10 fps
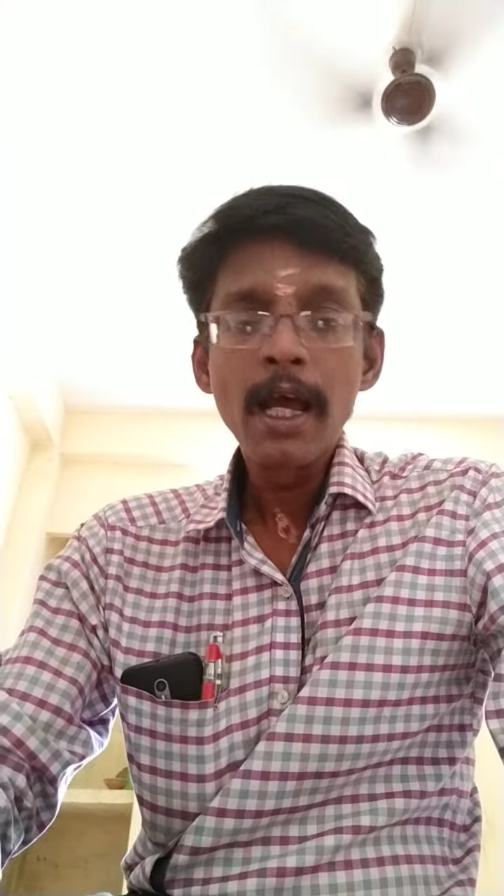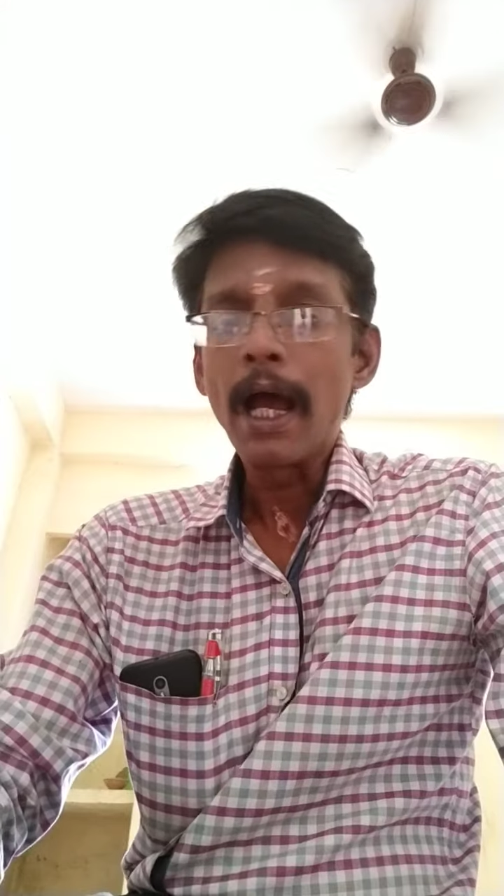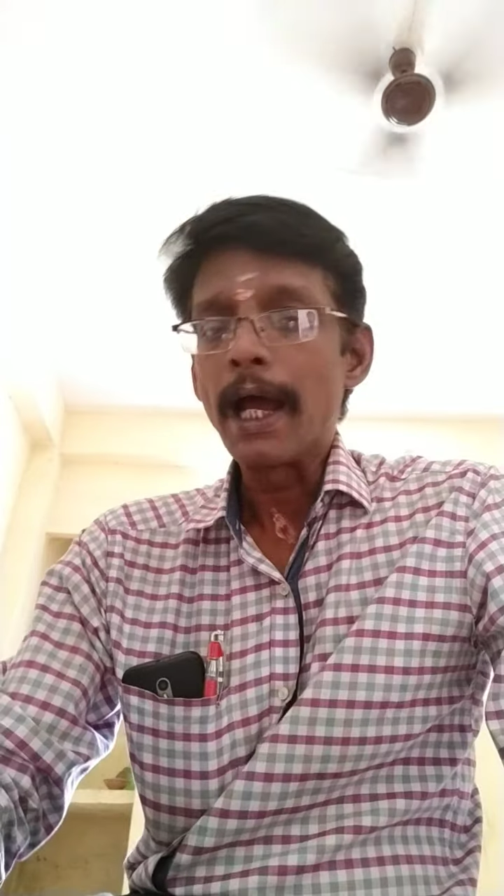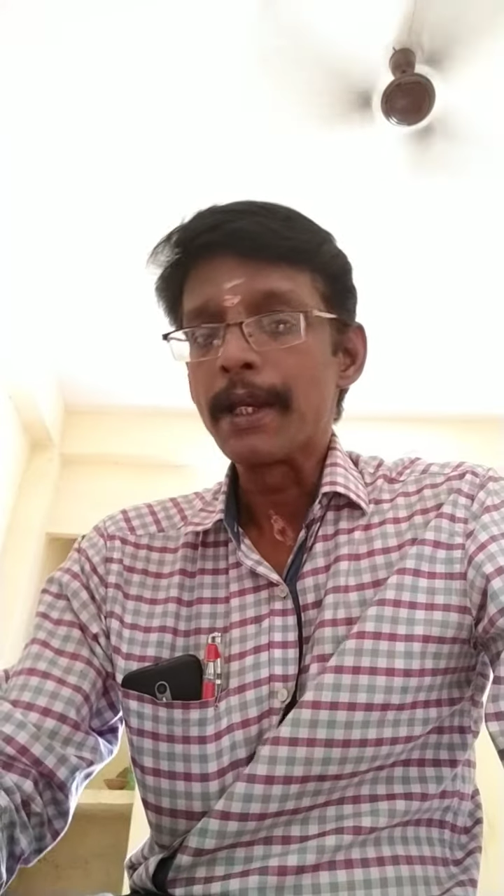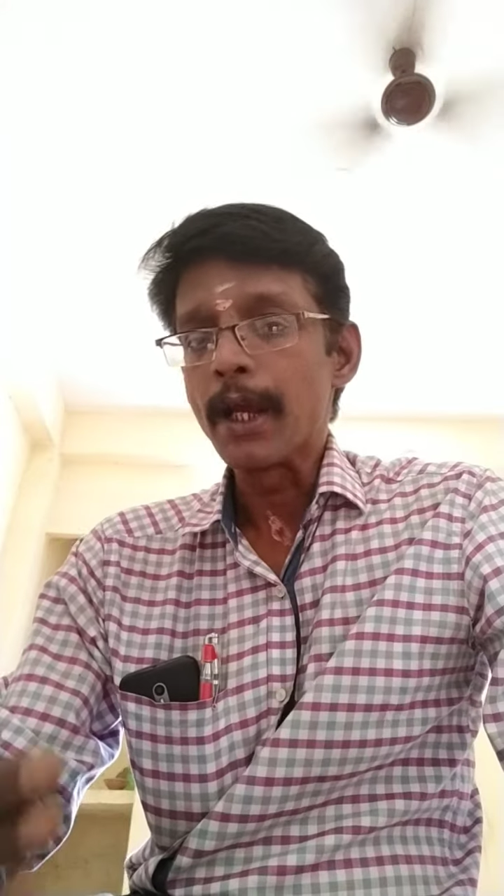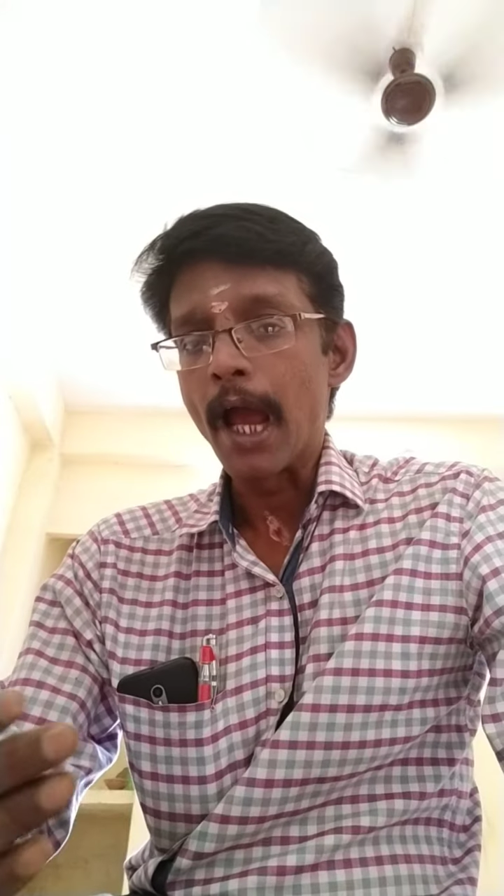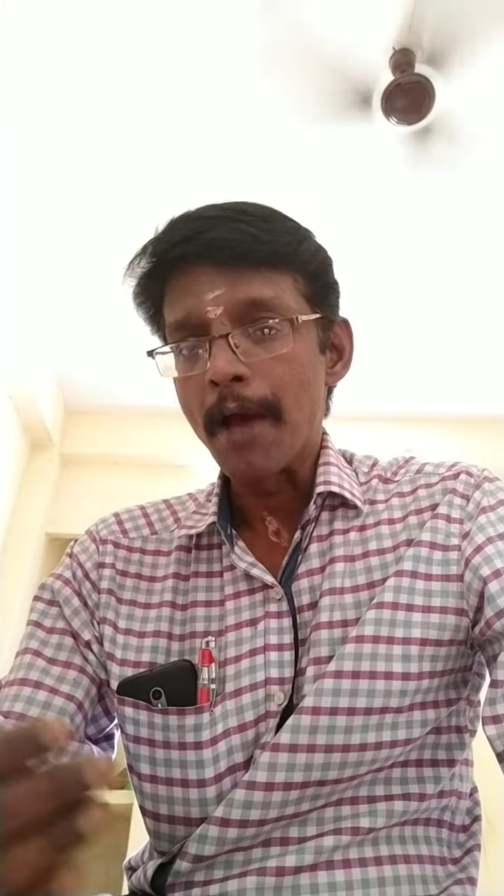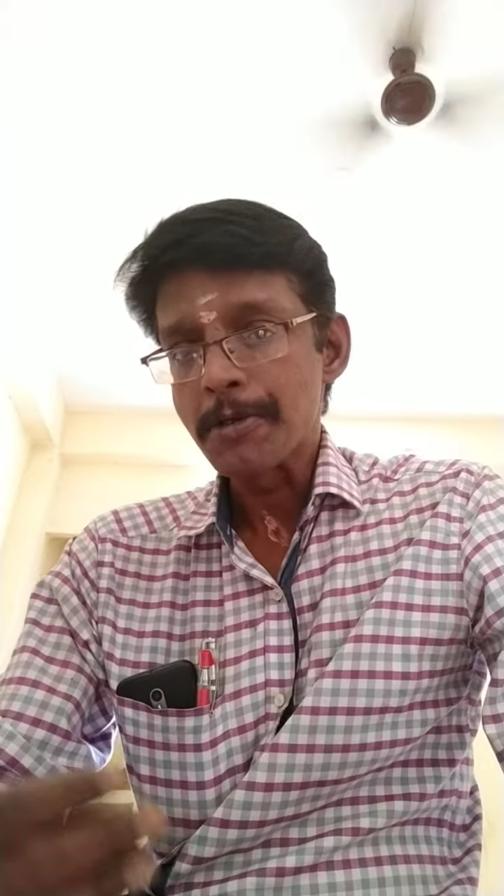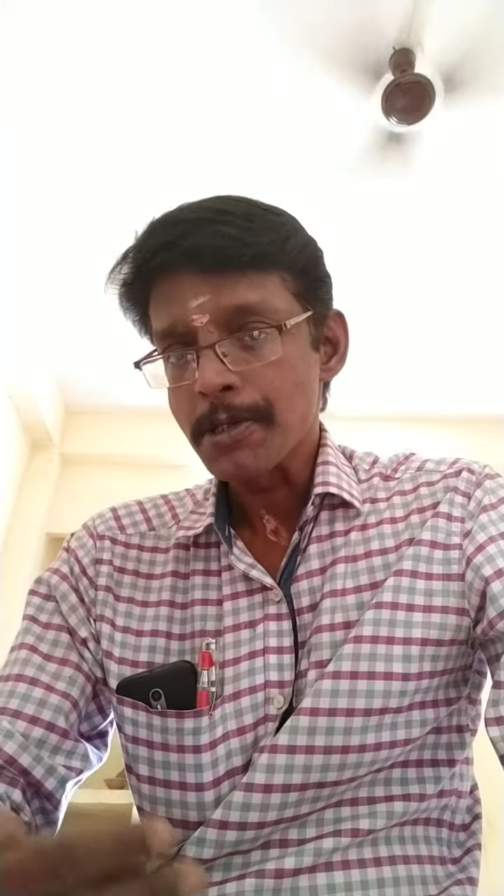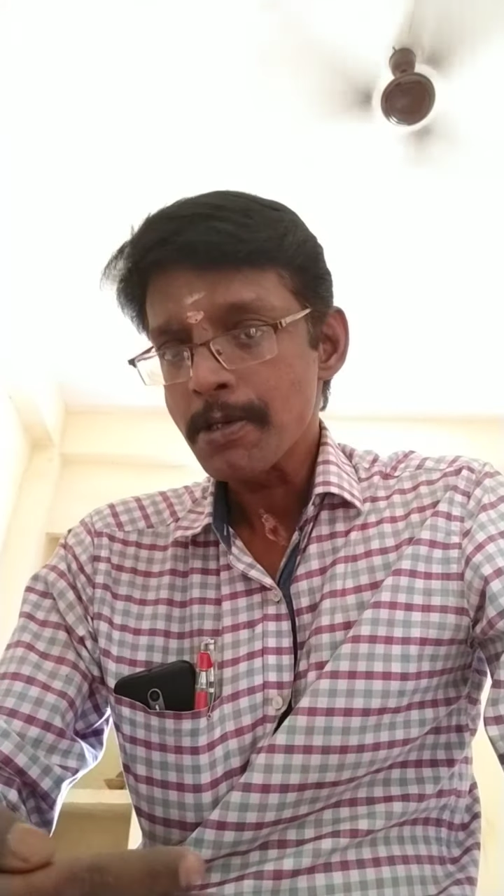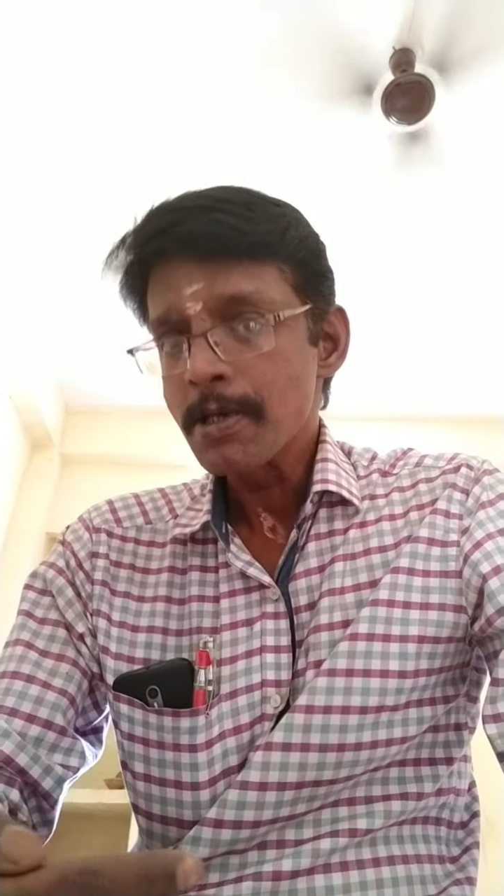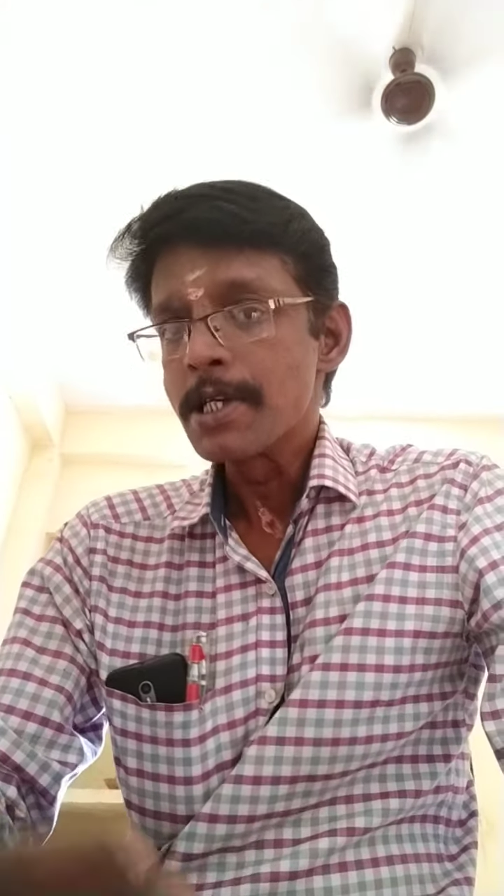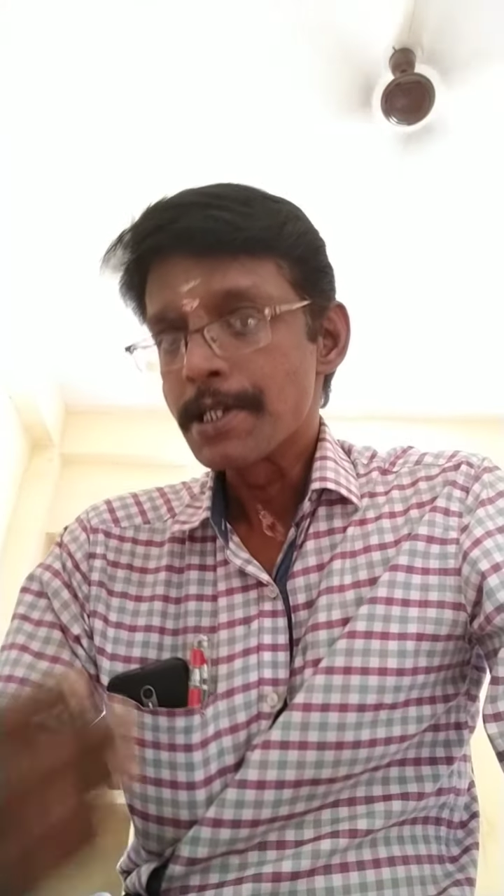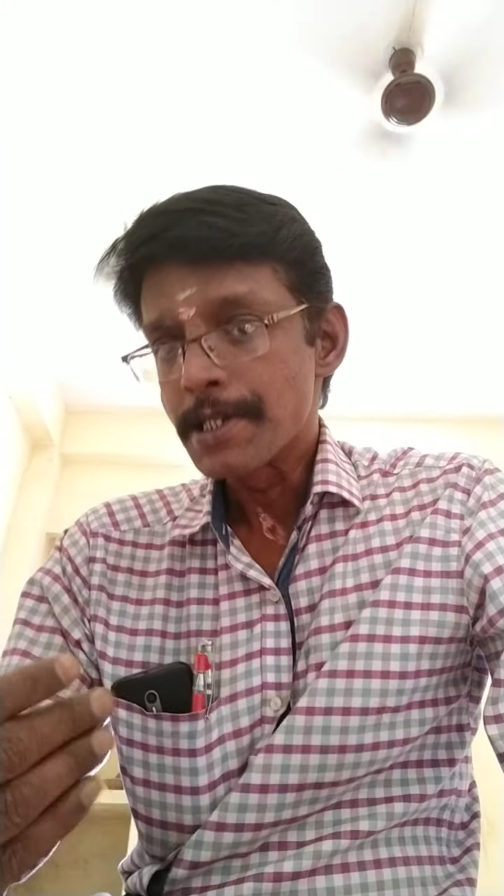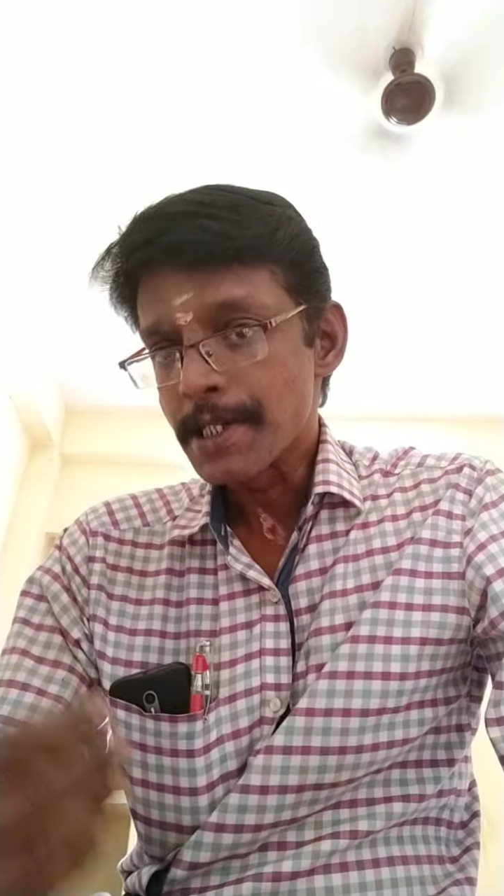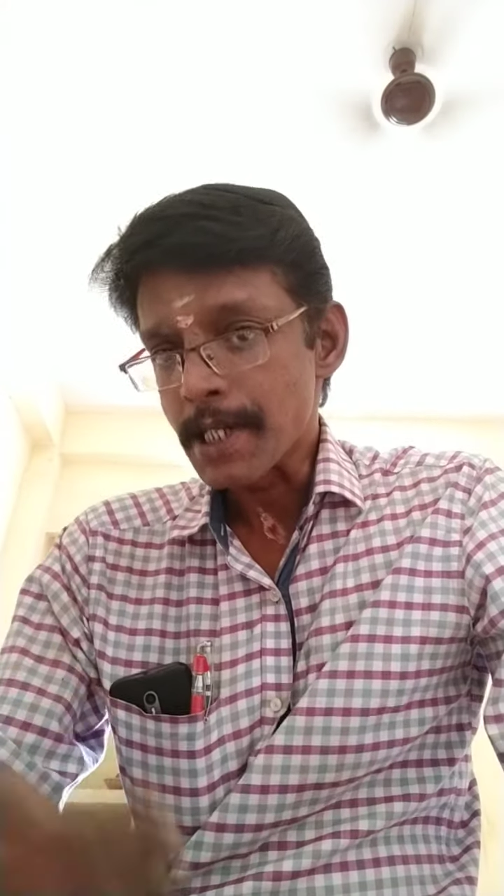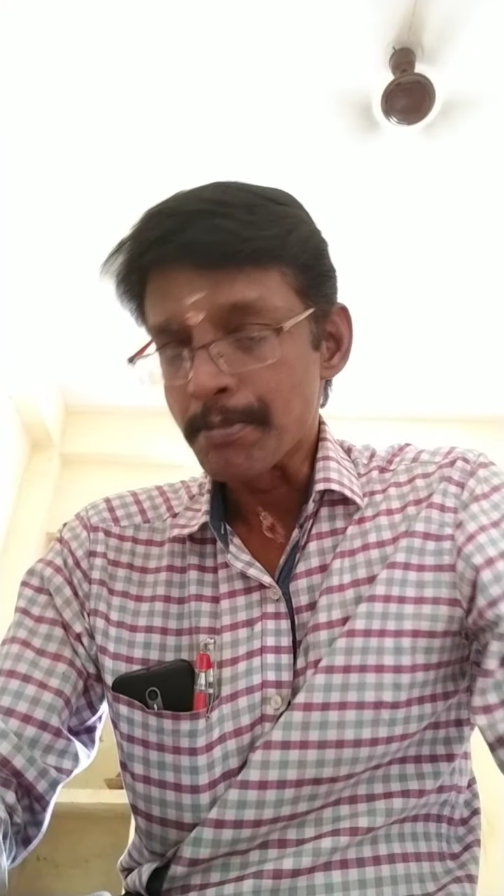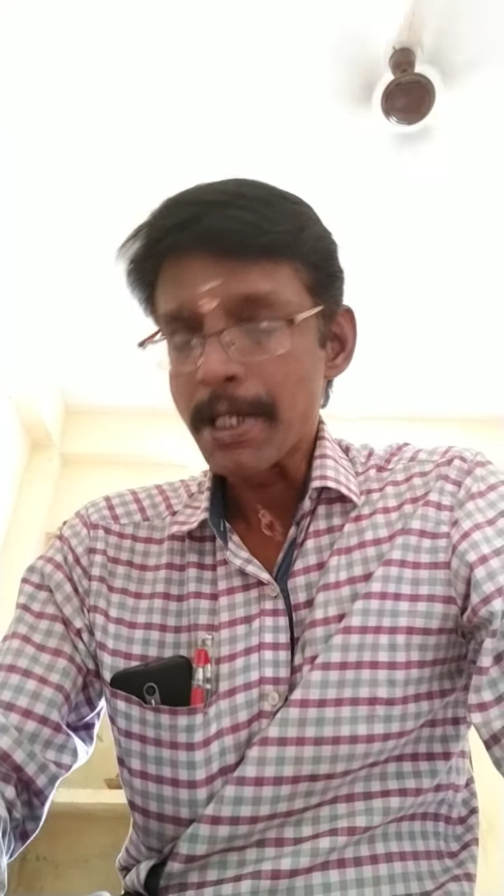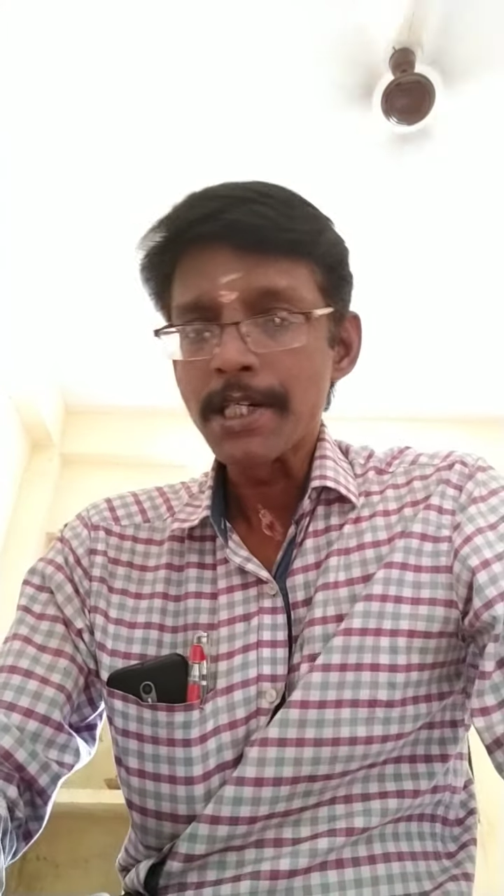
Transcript: and you have to submit